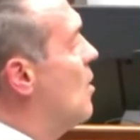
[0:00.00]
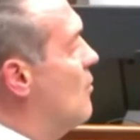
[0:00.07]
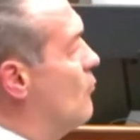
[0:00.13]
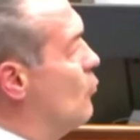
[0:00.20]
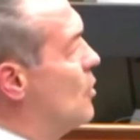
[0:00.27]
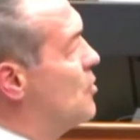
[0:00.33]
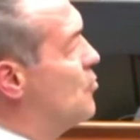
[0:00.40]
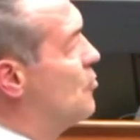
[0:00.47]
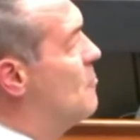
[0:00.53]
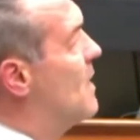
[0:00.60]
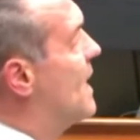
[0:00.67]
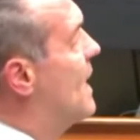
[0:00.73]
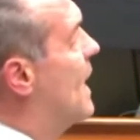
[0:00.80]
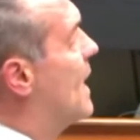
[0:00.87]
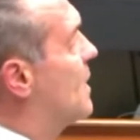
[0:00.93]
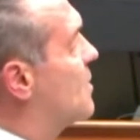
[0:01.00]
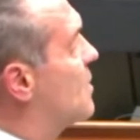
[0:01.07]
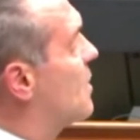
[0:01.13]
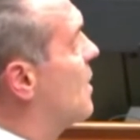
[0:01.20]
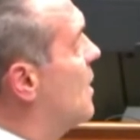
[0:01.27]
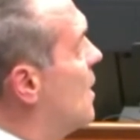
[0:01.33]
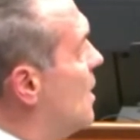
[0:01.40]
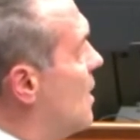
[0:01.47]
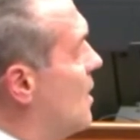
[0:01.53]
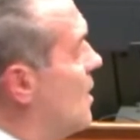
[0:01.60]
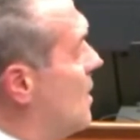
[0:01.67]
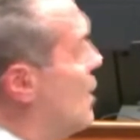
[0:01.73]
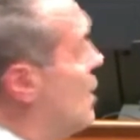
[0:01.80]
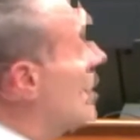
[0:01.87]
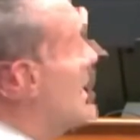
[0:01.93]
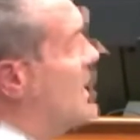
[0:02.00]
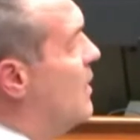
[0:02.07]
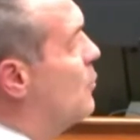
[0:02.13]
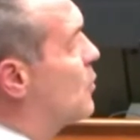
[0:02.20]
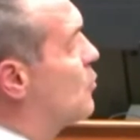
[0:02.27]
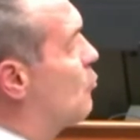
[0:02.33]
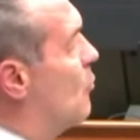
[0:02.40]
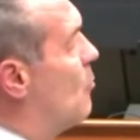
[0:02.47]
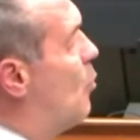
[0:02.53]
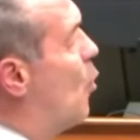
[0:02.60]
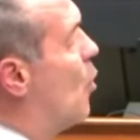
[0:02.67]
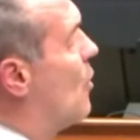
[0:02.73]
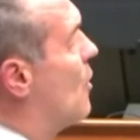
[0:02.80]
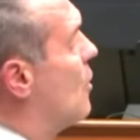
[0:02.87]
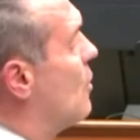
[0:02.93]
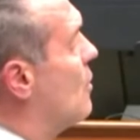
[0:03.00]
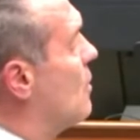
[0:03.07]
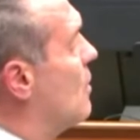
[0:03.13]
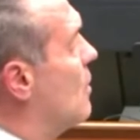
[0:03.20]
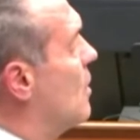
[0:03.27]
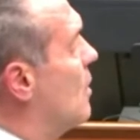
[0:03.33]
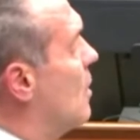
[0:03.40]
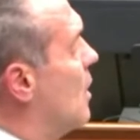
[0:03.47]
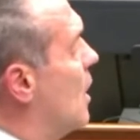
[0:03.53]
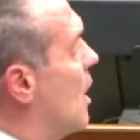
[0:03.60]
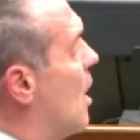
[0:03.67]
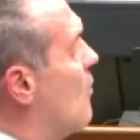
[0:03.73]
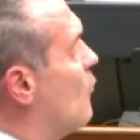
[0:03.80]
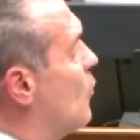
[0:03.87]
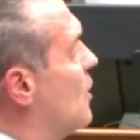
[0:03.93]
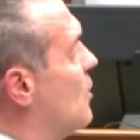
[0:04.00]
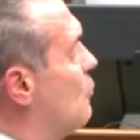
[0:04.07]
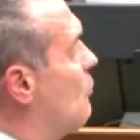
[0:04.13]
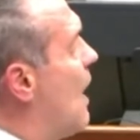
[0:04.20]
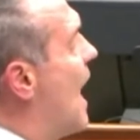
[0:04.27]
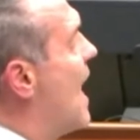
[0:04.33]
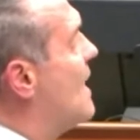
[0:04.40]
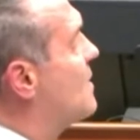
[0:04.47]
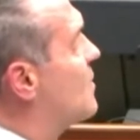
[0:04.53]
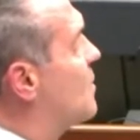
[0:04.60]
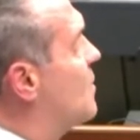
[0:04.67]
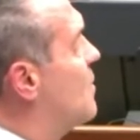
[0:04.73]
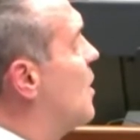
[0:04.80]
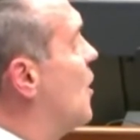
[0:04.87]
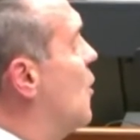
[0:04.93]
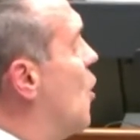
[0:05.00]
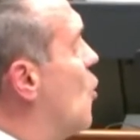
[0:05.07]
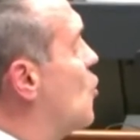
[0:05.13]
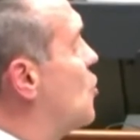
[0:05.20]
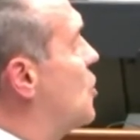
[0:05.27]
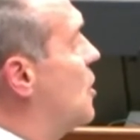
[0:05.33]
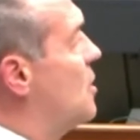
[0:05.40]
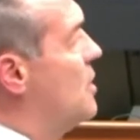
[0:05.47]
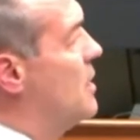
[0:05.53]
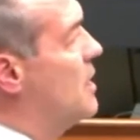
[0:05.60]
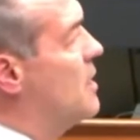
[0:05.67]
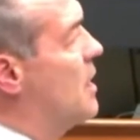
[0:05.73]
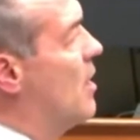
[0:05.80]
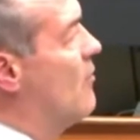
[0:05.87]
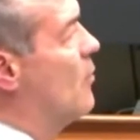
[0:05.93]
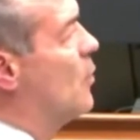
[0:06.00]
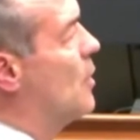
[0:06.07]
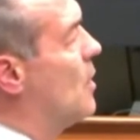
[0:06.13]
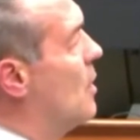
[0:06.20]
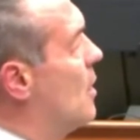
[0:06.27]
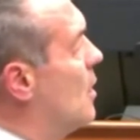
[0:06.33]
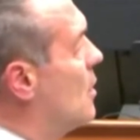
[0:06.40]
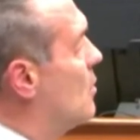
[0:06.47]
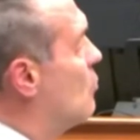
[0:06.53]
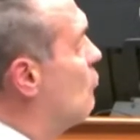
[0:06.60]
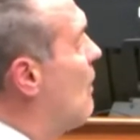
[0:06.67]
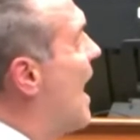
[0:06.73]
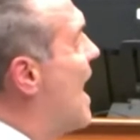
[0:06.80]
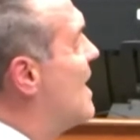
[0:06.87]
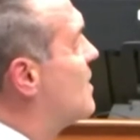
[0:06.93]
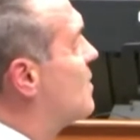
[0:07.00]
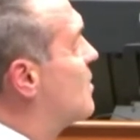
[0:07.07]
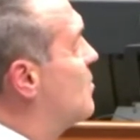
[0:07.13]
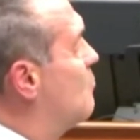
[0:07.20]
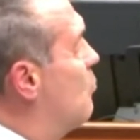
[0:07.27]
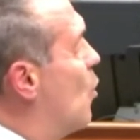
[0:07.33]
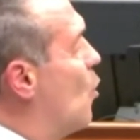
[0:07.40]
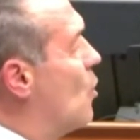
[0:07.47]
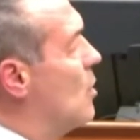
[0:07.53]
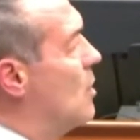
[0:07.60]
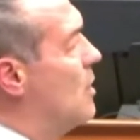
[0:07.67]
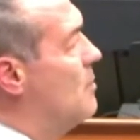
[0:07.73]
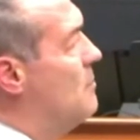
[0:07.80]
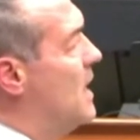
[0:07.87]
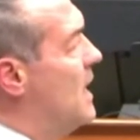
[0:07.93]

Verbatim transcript: of Richard McGinnis. He was a reporter covering the riots in Kenosha. He had covered the riots in Portland,